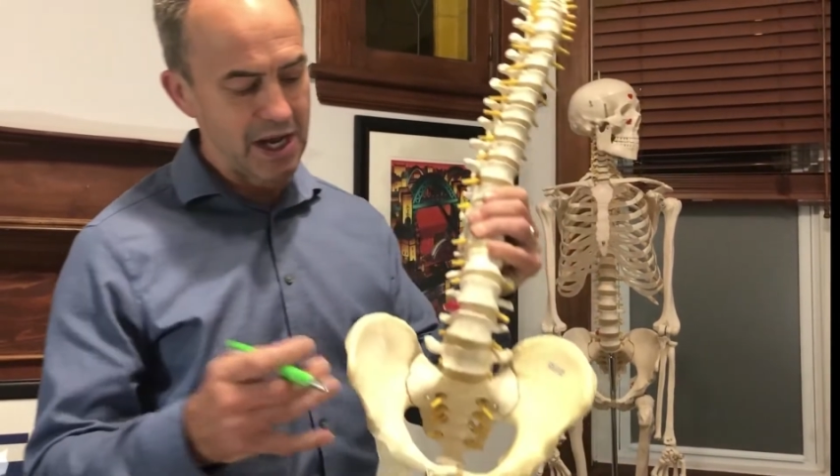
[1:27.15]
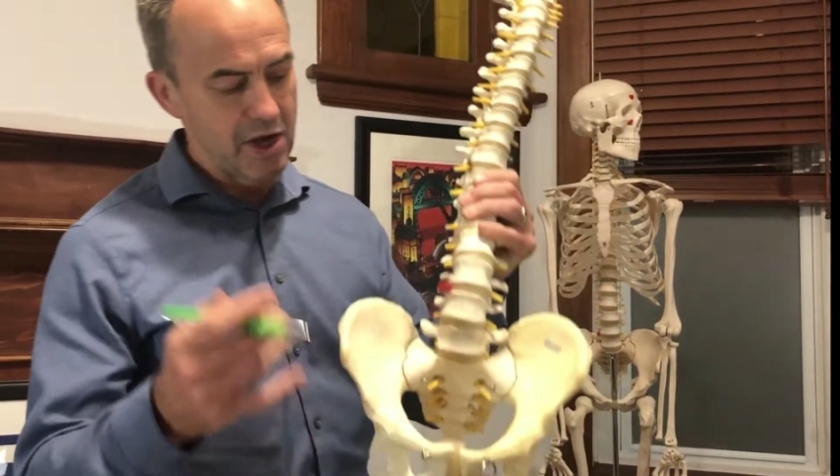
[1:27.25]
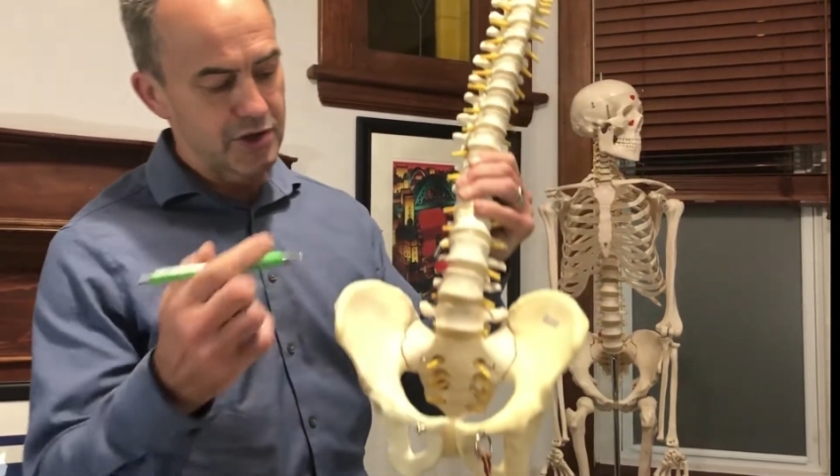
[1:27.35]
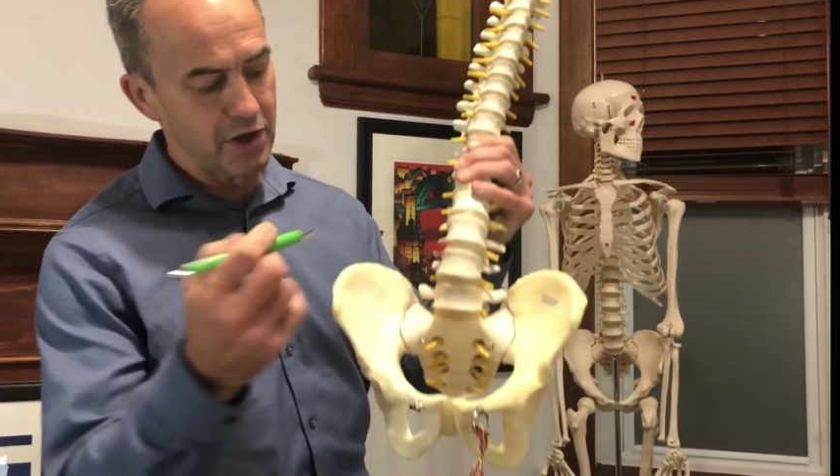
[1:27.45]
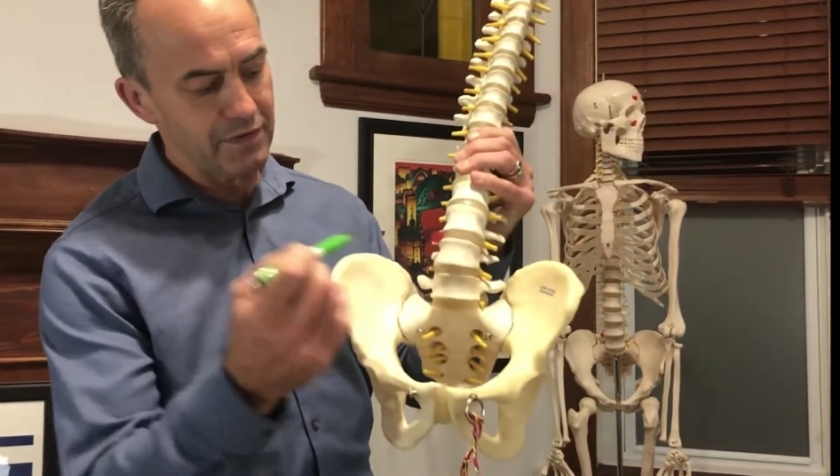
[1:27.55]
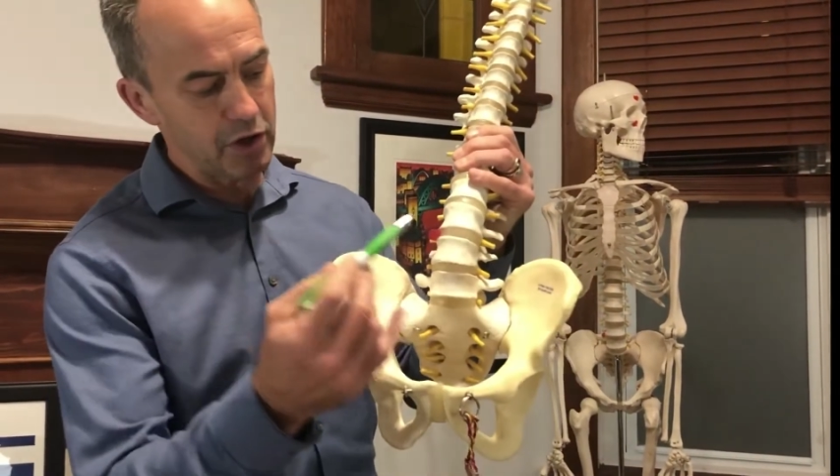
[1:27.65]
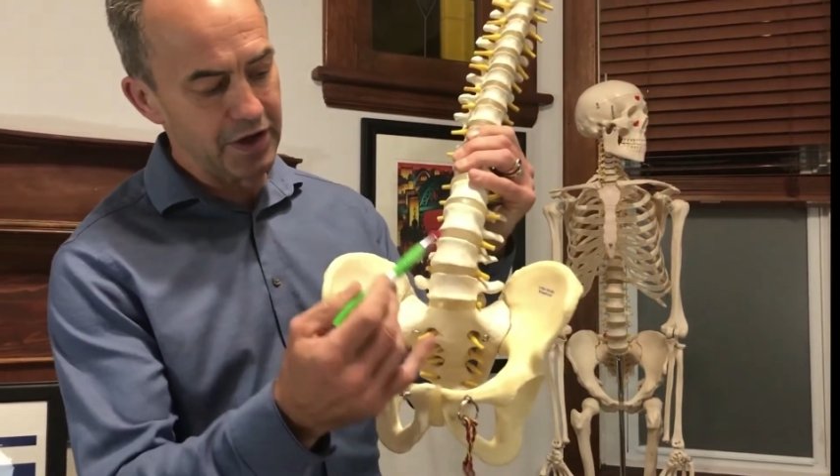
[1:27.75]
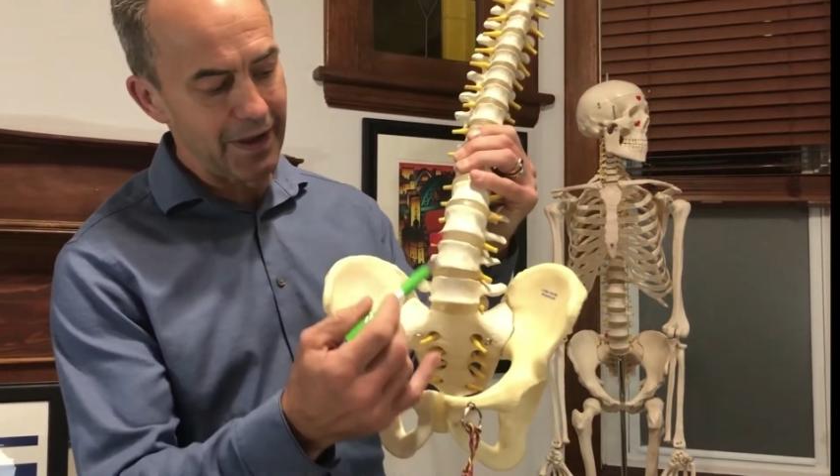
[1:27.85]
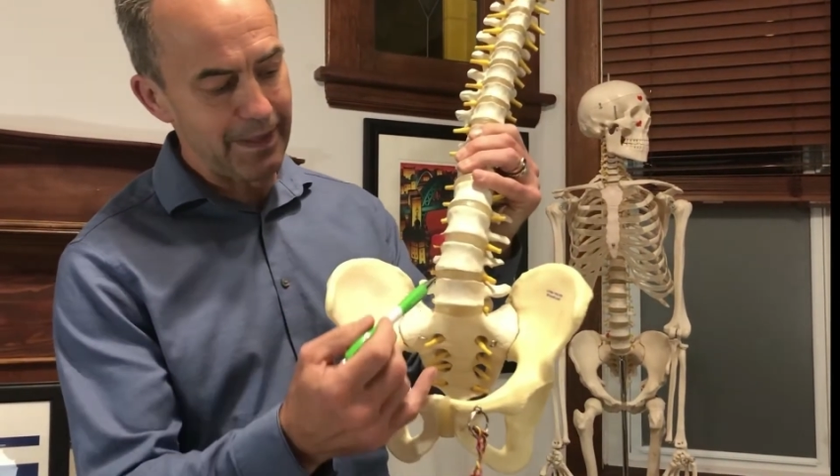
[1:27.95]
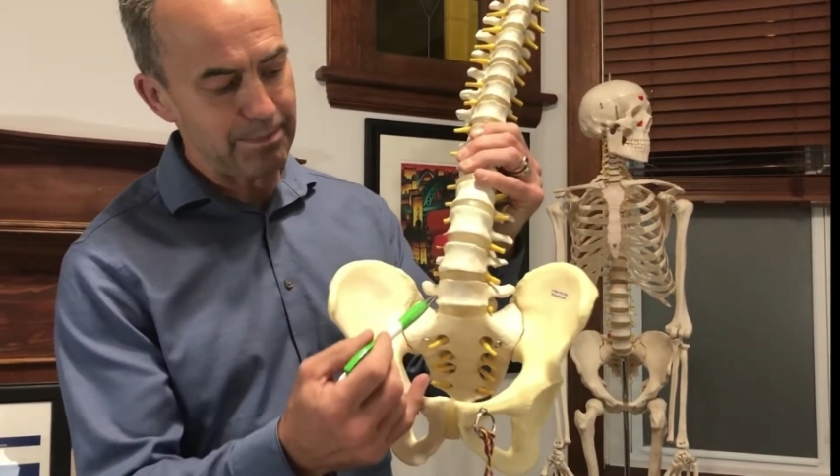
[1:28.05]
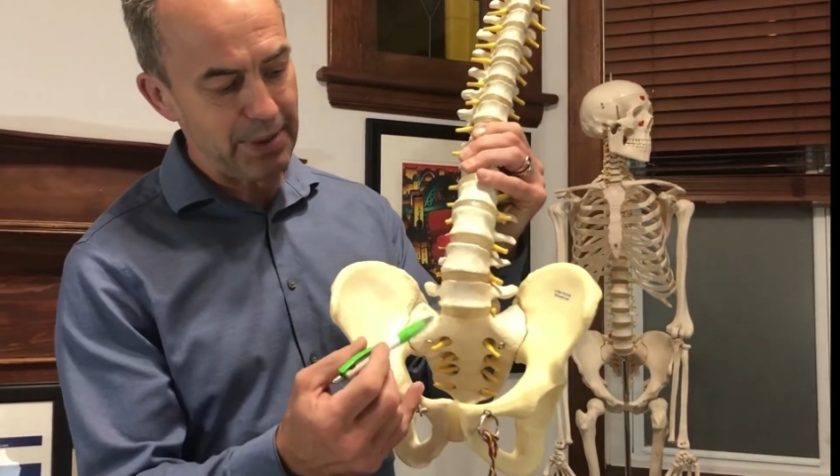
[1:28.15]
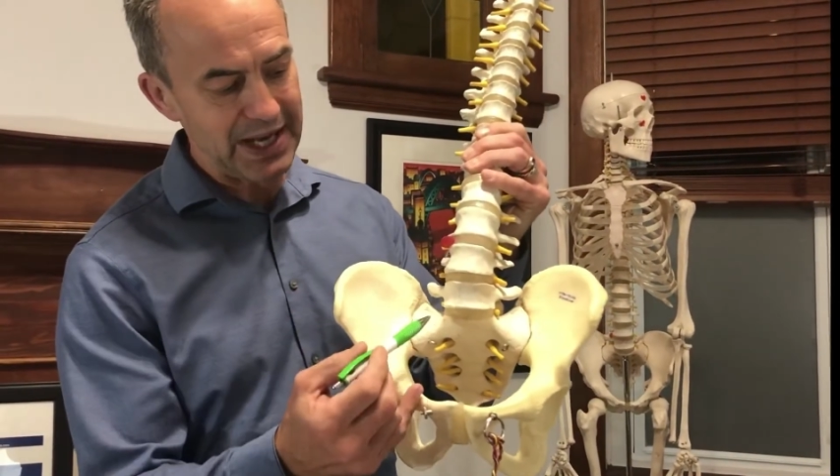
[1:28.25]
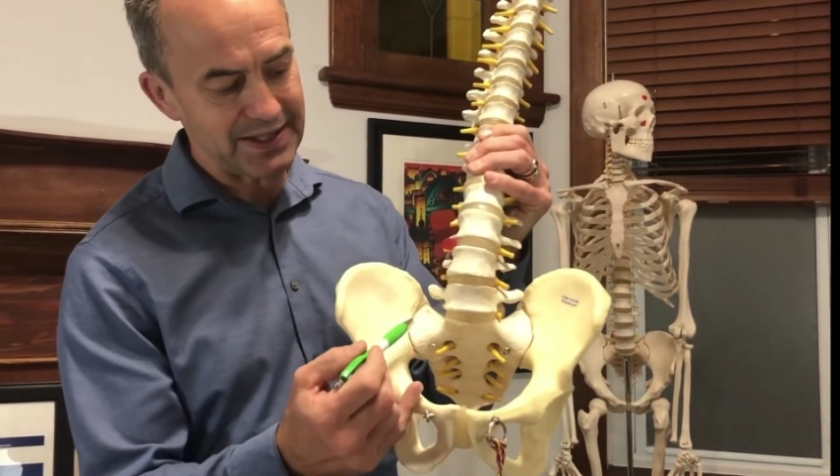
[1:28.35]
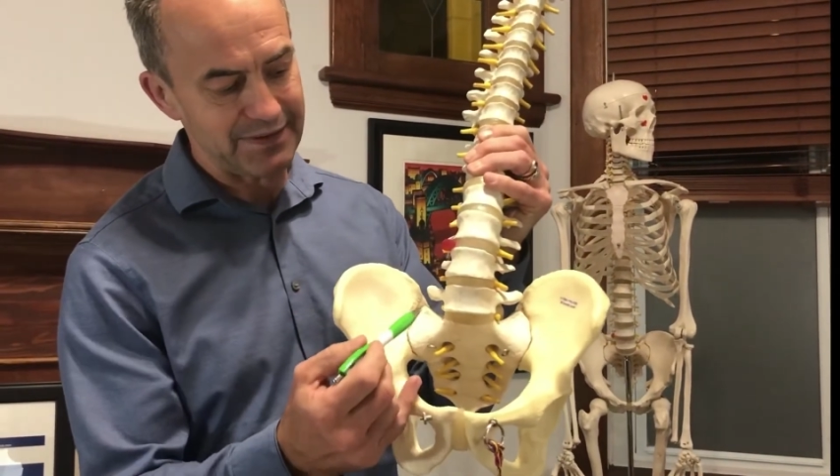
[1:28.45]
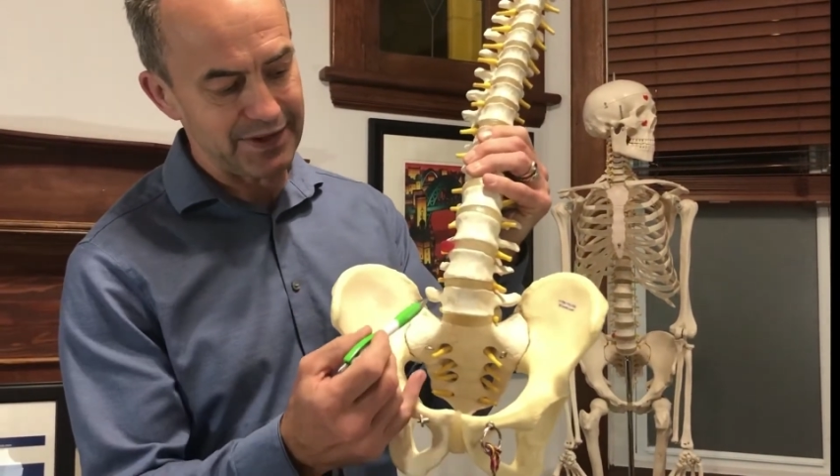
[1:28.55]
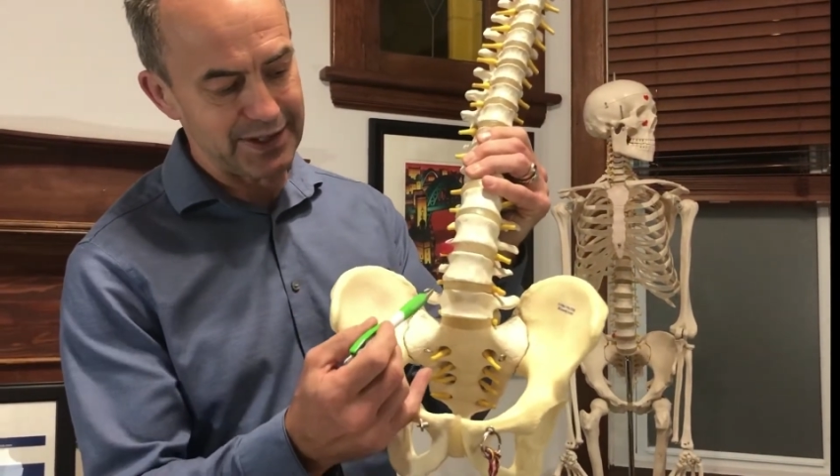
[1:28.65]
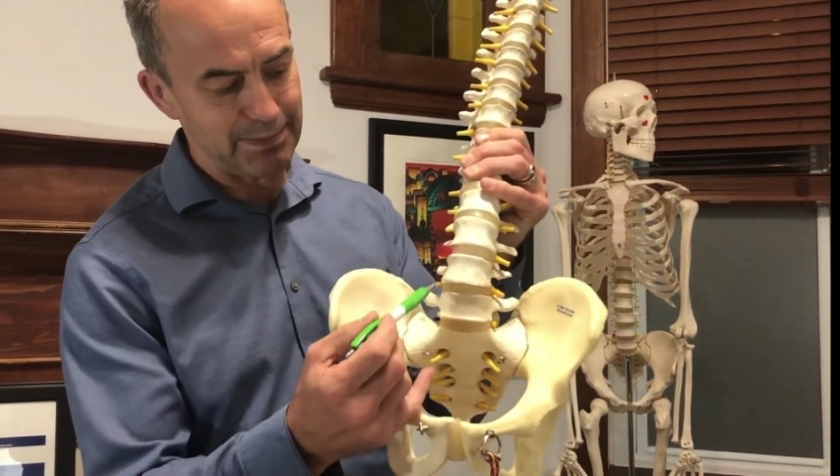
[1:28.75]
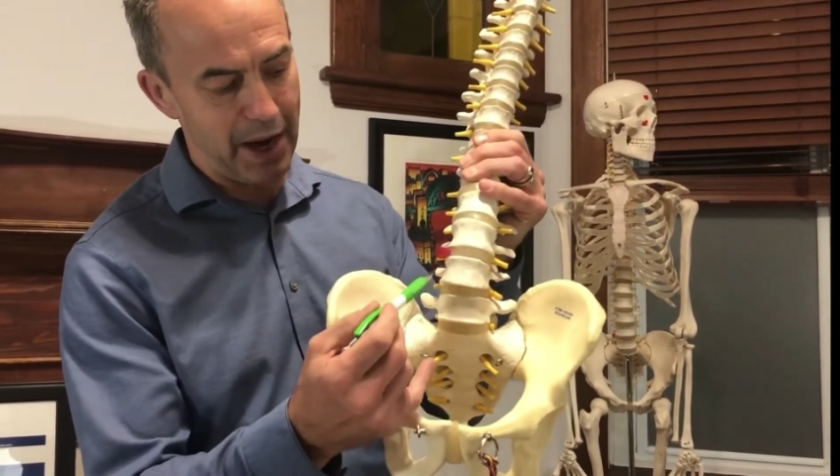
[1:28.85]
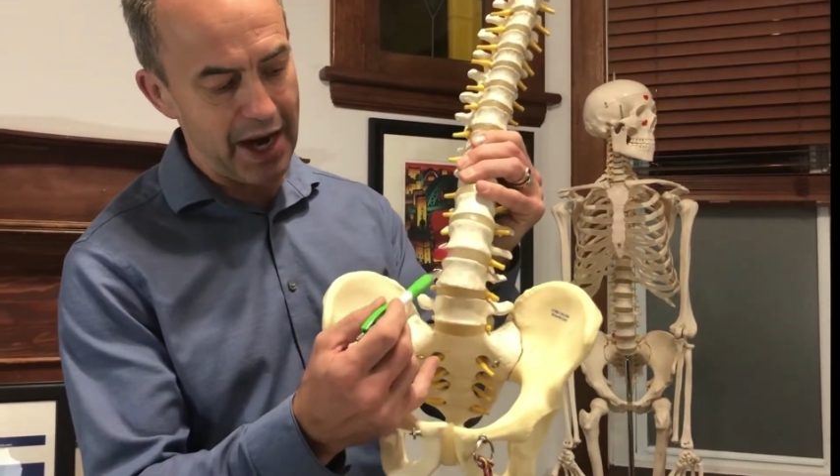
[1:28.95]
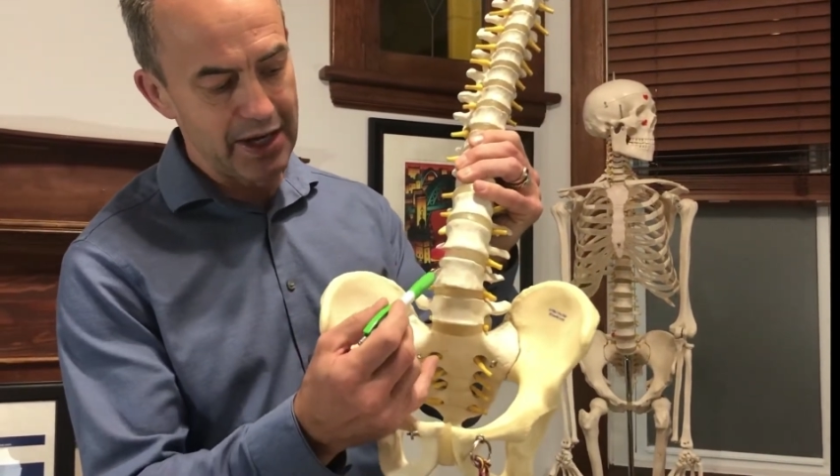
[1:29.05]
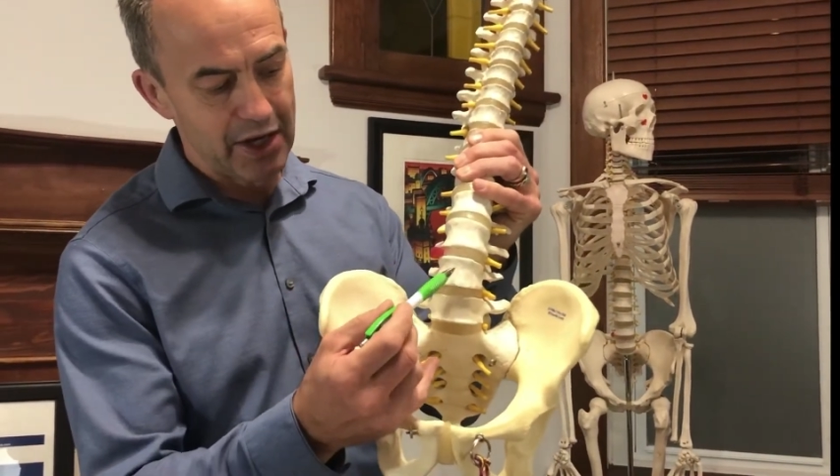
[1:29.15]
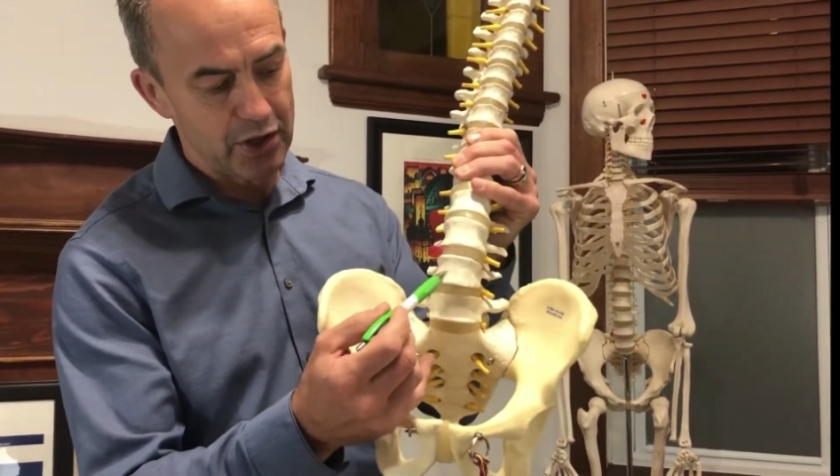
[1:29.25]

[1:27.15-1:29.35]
So if you look at the base of the spine,